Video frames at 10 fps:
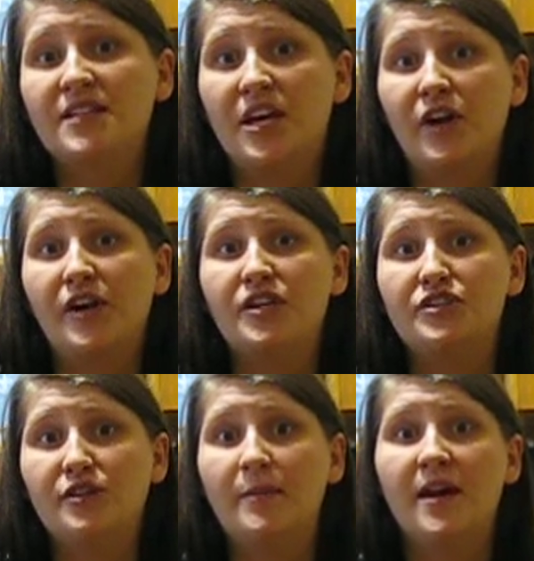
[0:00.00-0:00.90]
security
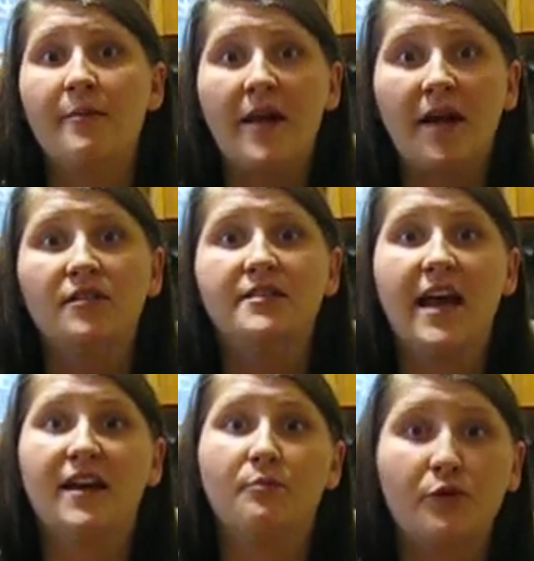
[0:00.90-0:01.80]
should be upheld
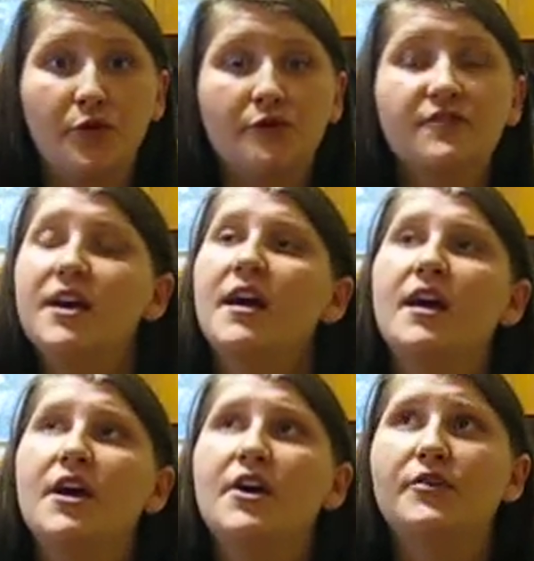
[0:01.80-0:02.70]
and improved
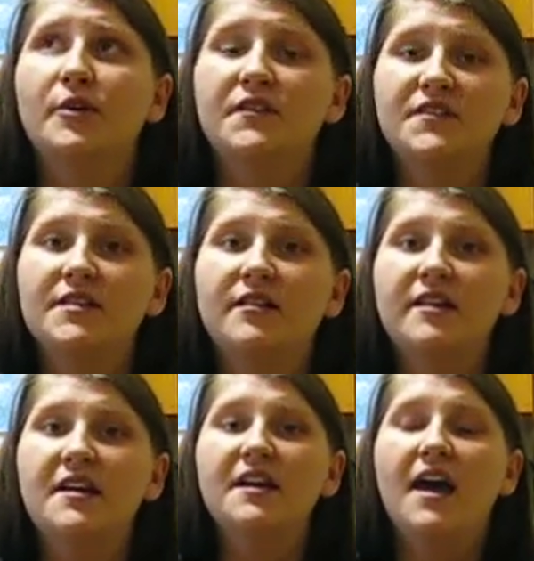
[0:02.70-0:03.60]
throughout the
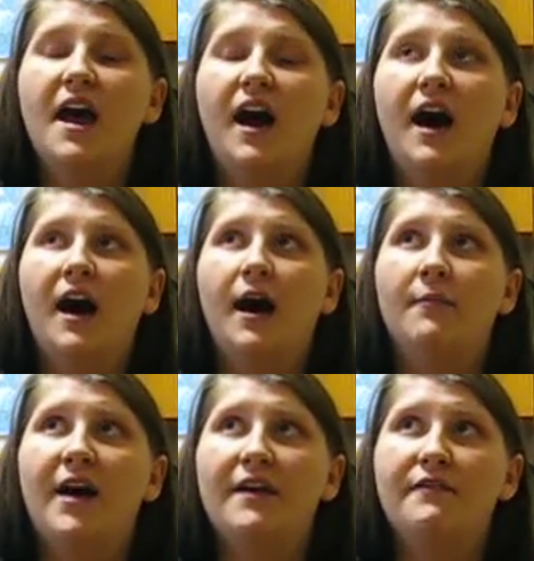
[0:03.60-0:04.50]
facility,
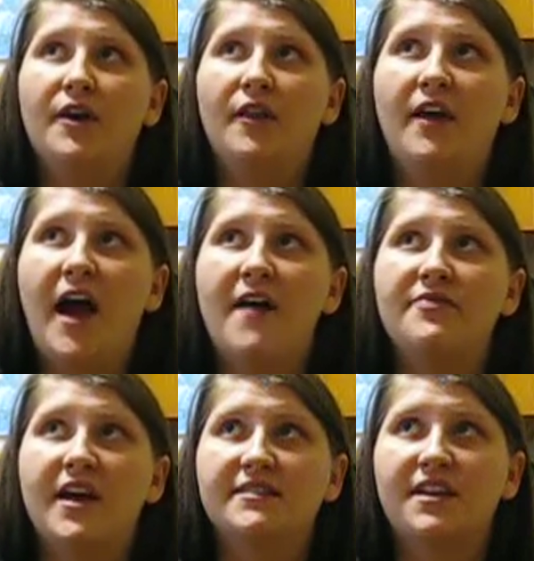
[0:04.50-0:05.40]
um, I feel that
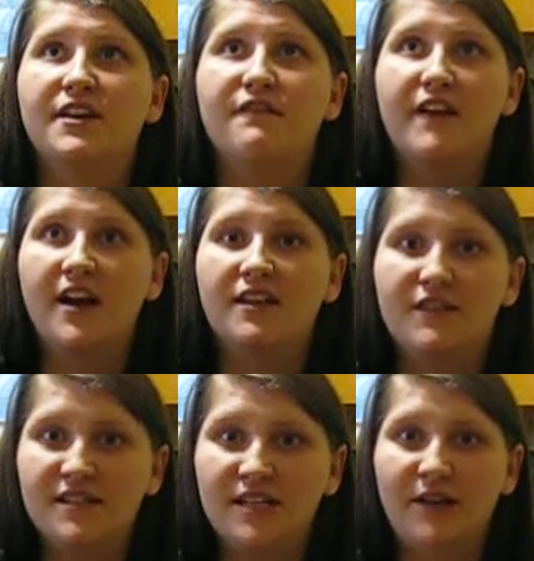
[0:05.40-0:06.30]
that's going to affect the
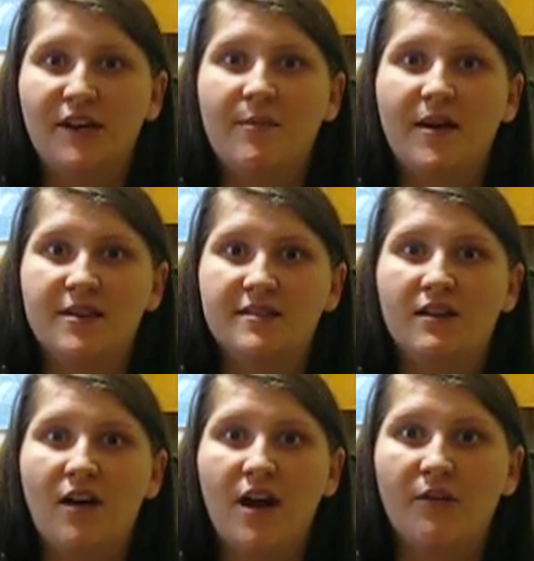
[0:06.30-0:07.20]
facility because in the
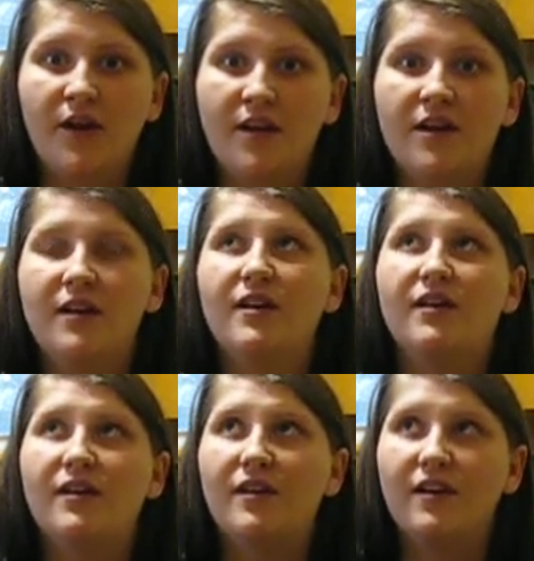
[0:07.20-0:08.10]
long run,
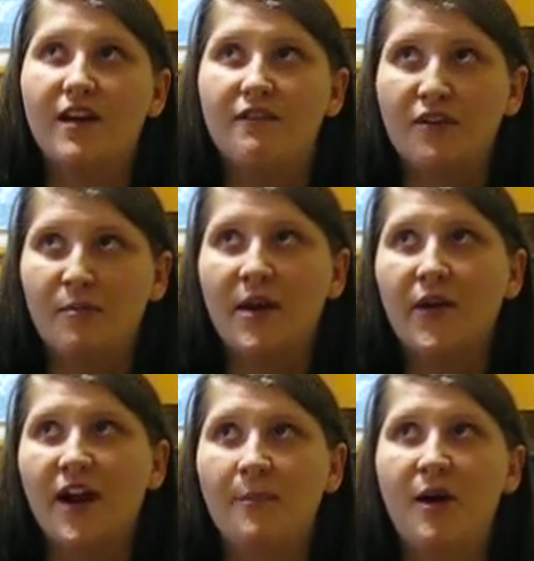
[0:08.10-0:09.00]
if they're
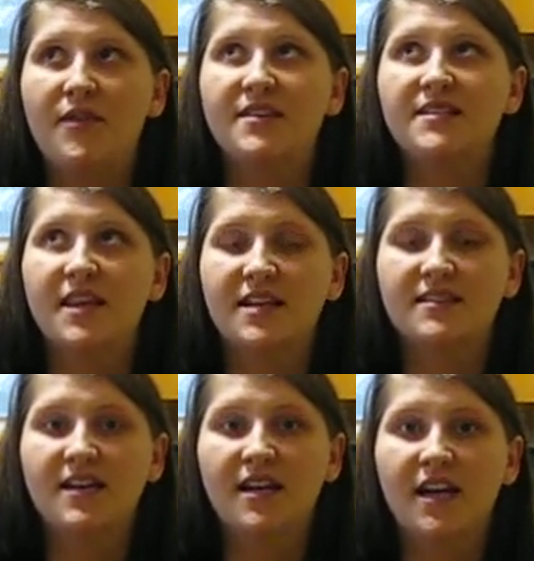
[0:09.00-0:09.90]
bickering about this, nothing's
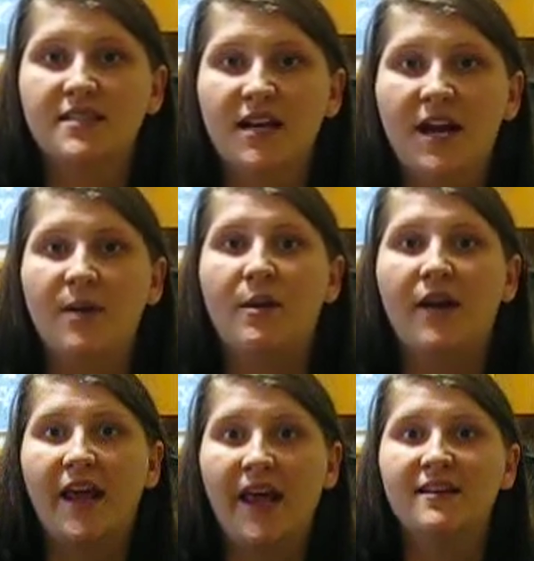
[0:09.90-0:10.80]
going to get done about
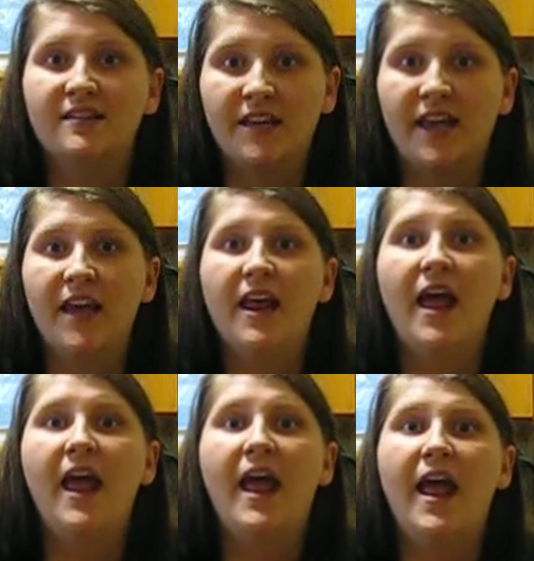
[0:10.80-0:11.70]
handling it
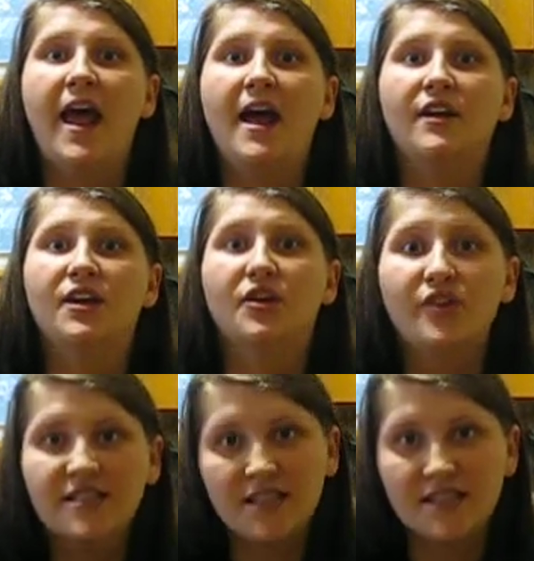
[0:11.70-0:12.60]
and
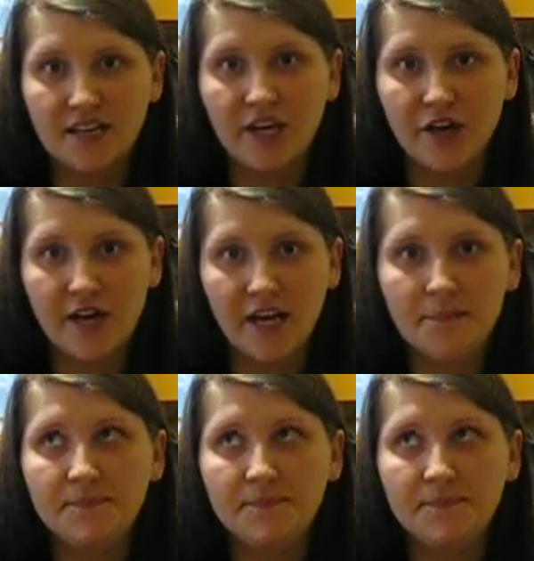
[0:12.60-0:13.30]
increasing security.